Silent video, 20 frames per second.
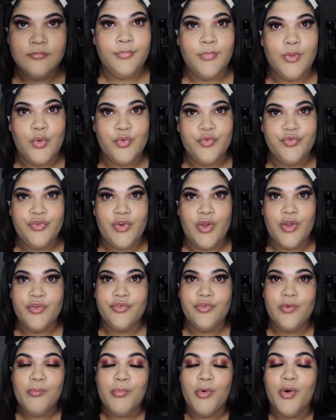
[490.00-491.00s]
Those
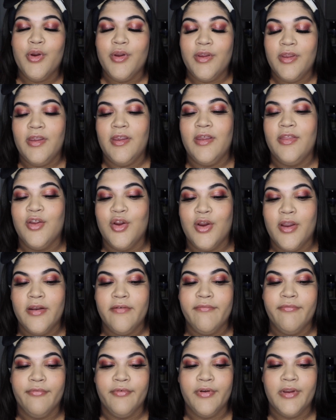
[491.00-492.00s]
dogs are barking and they're kind
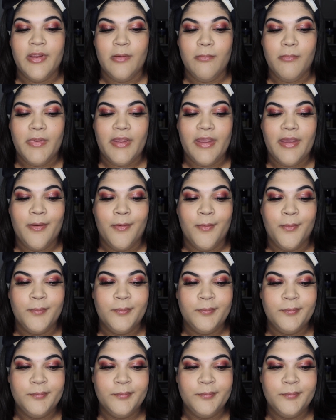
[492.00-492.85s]
of freaking me out.